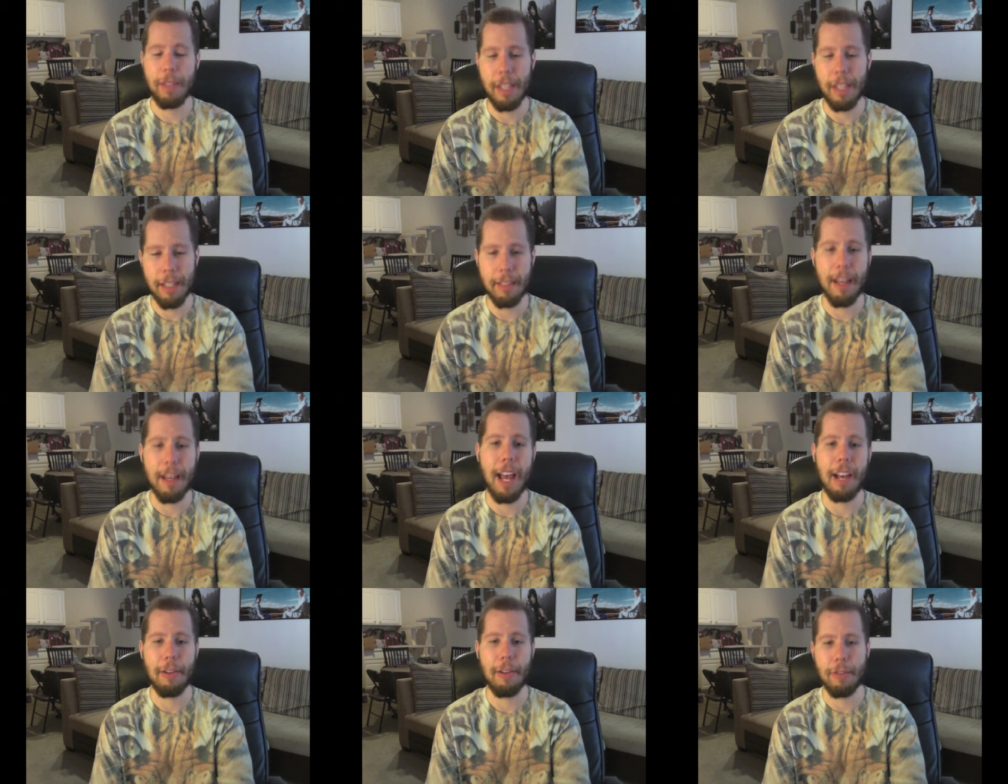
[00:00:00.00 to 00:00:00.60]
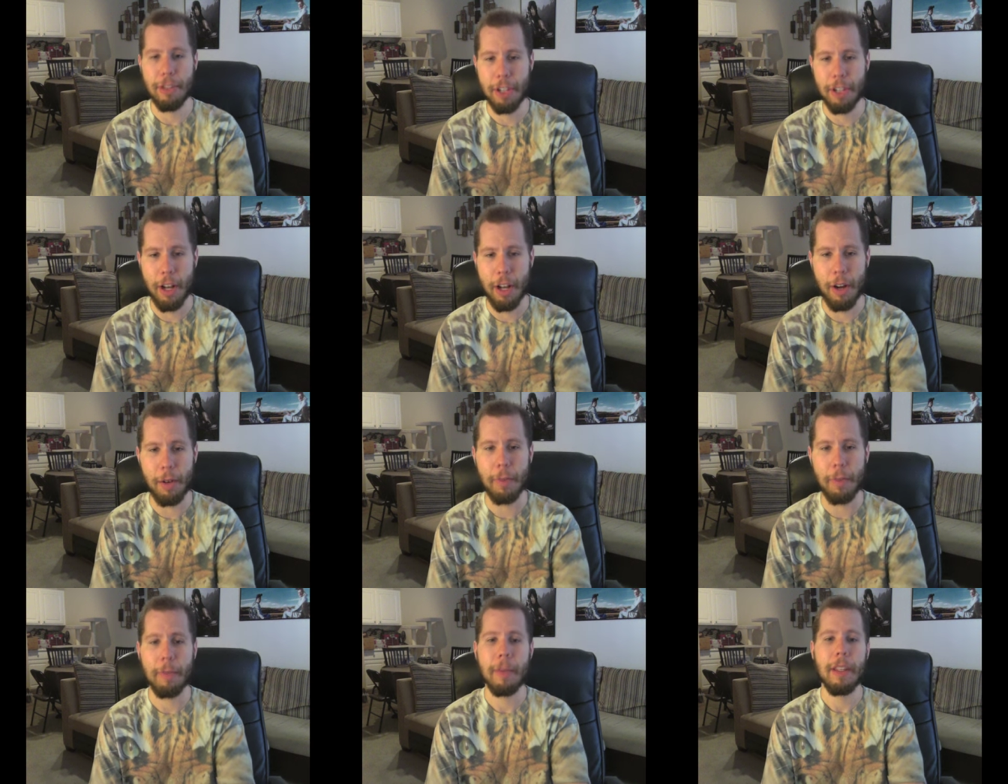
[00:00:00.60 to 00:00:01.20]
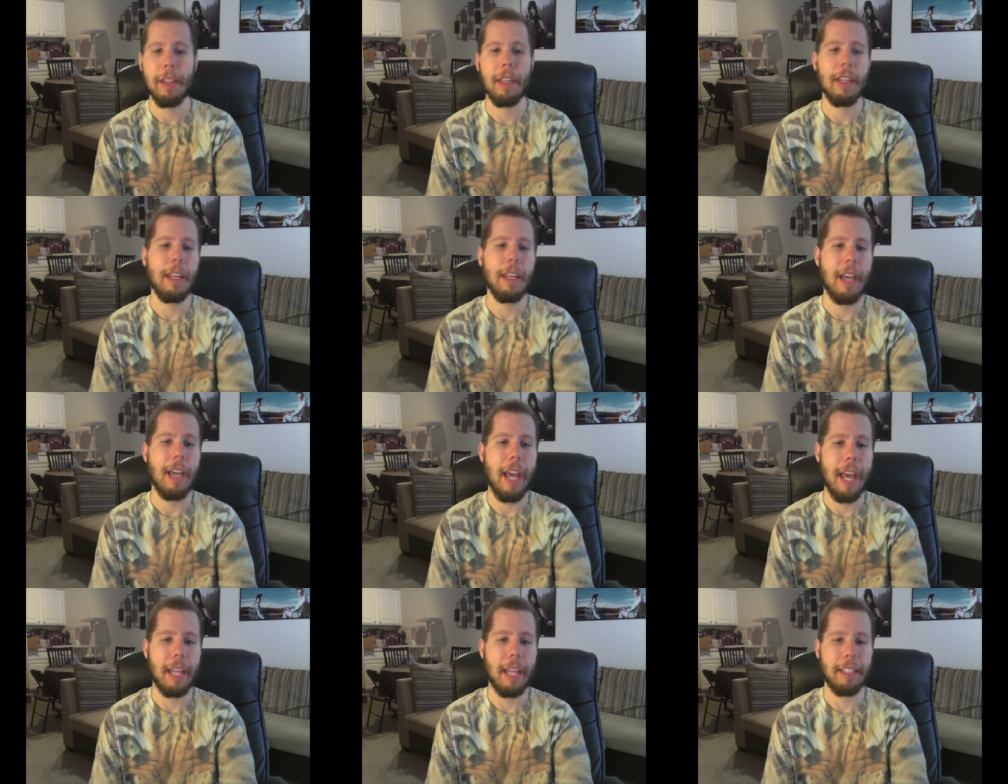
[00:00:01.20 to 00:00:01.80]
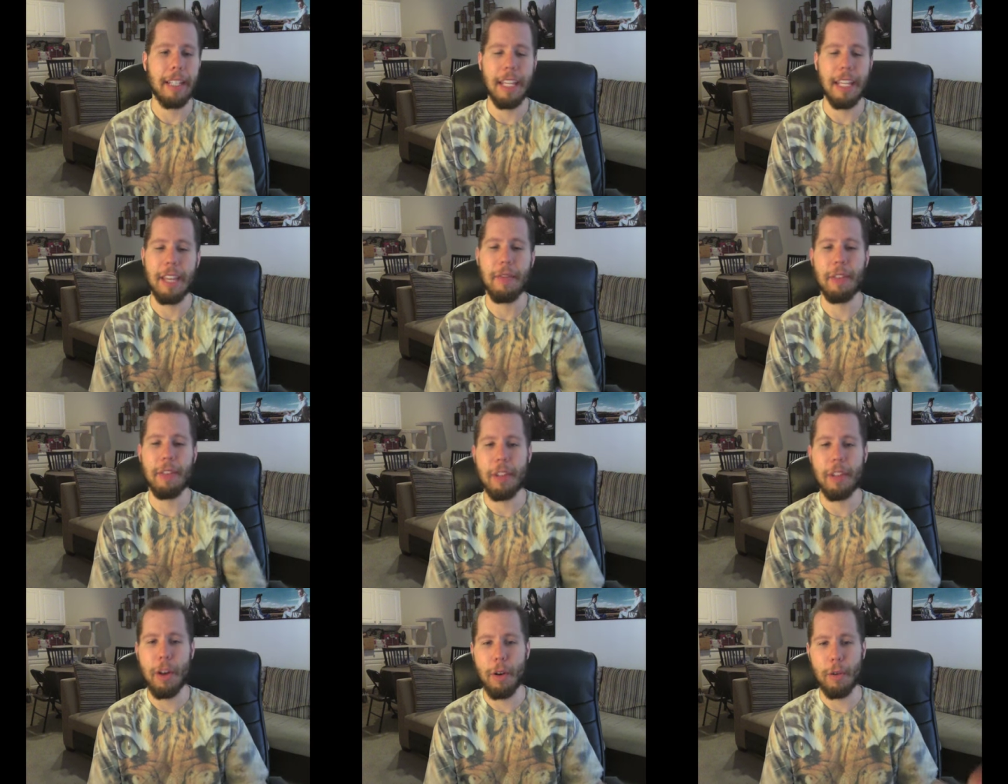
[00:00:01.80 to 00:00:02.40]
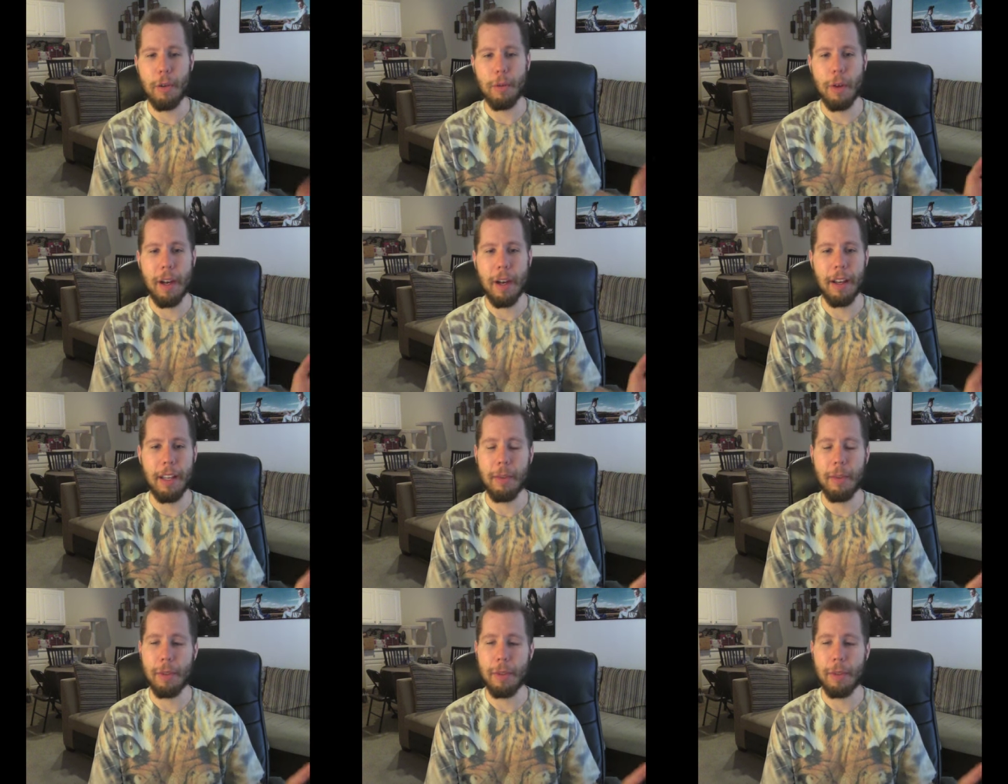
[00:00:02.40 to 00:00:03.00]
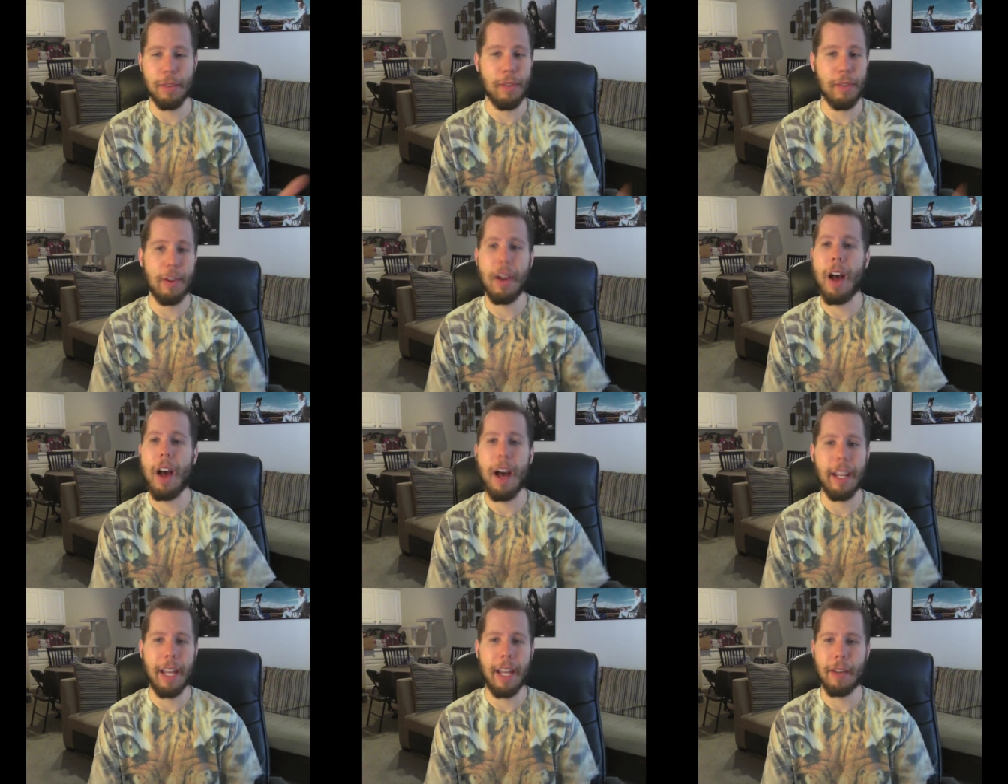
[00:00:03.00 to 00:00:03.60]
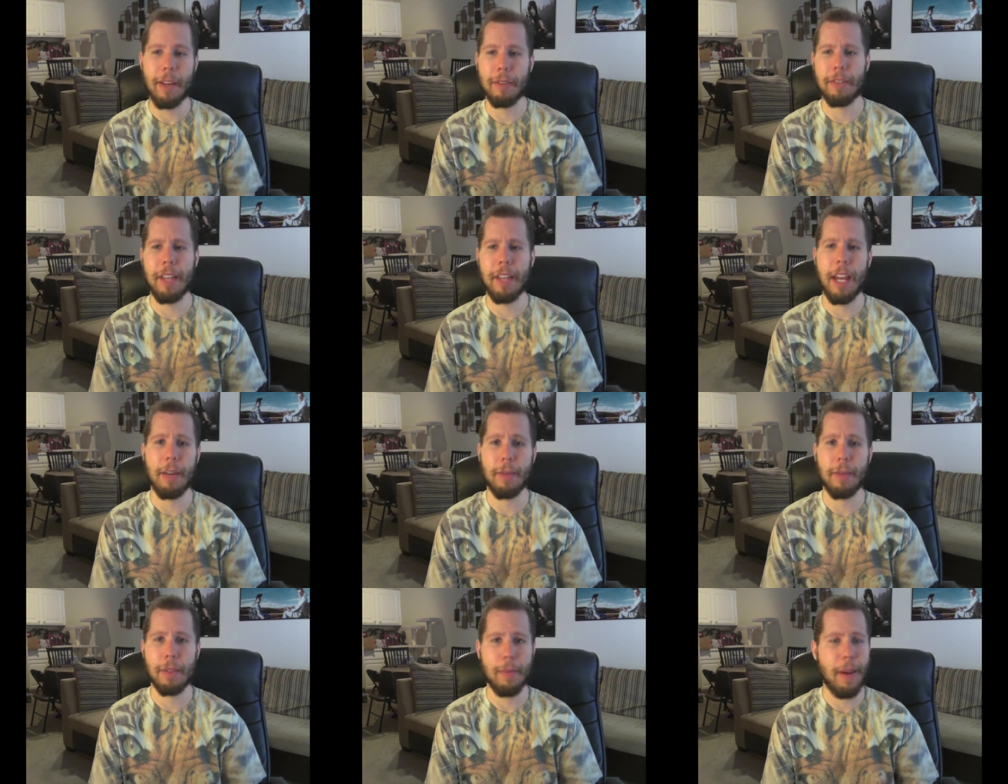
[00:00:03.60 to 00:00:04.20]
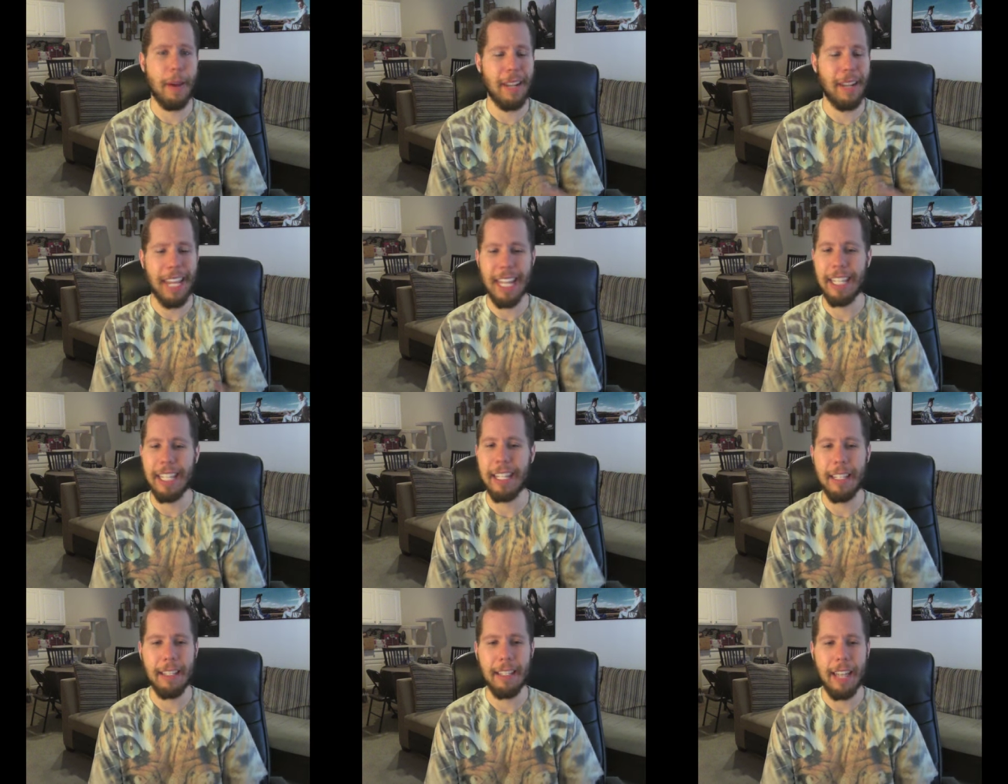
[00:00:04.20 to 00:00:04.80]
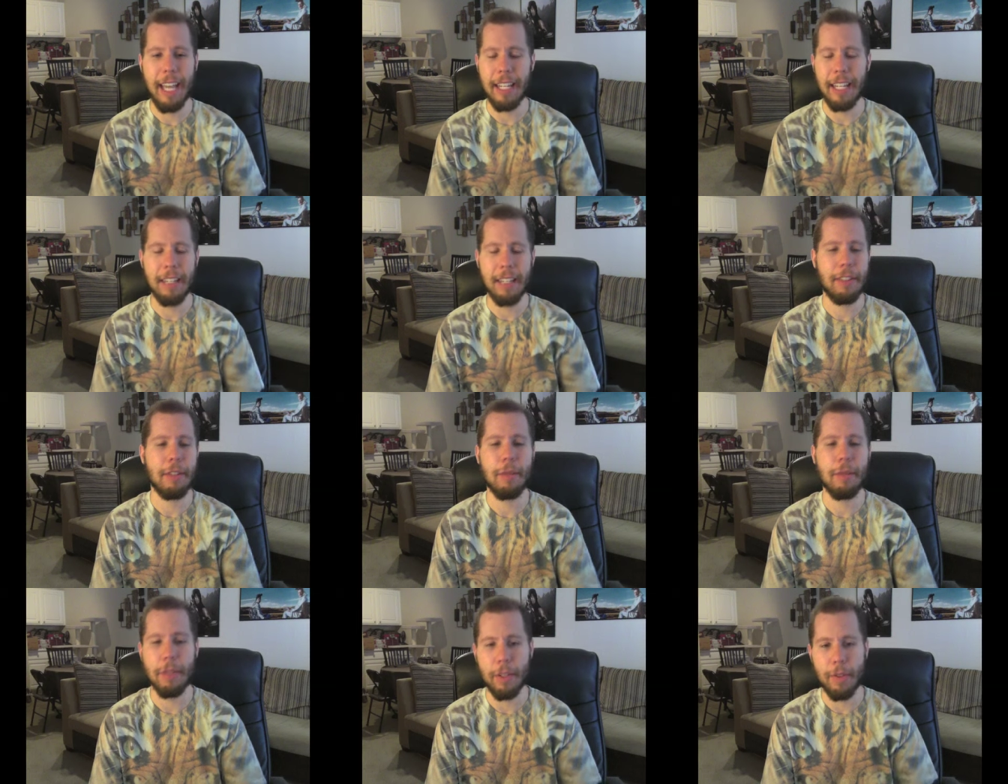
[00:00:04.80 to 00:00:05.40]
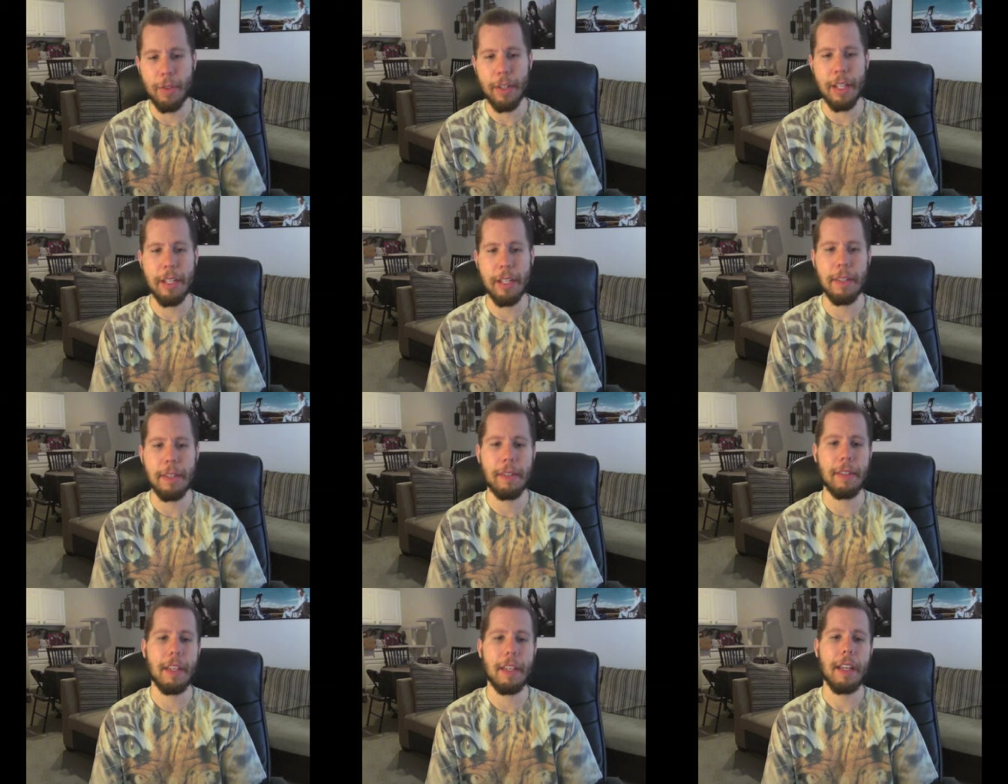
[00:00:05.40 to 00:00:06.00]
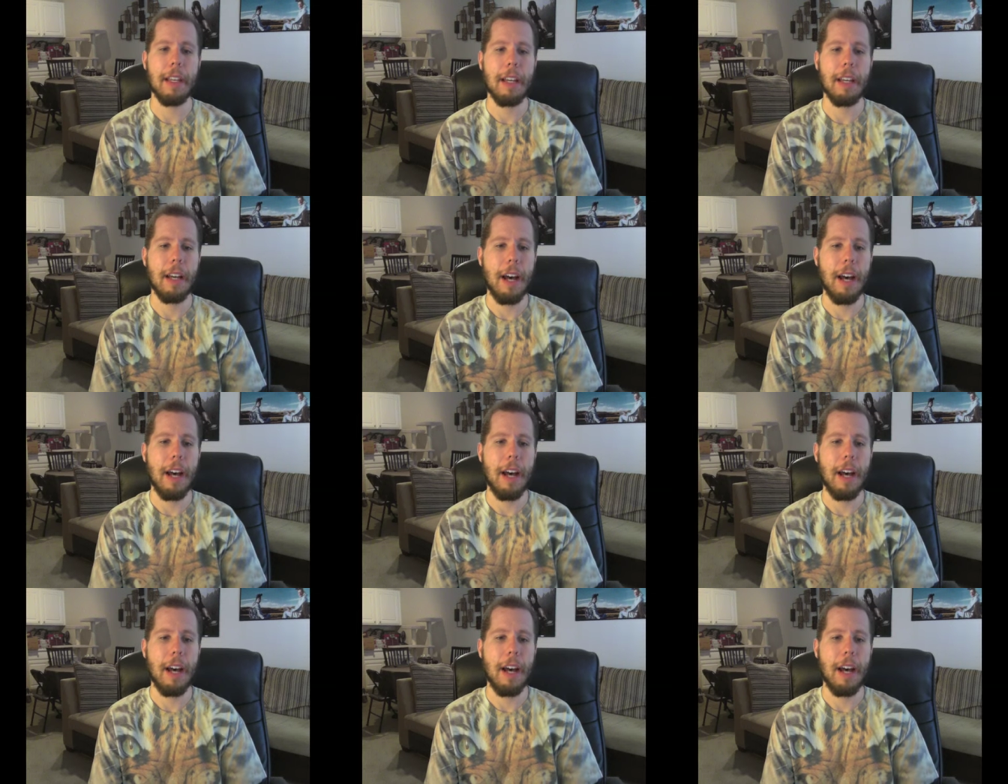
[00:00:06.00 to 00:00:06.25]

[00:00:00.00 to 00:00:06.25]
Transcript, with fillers: the entire show. And uh, even though uh, it was very hot outside, it was about 80, 82 degrees.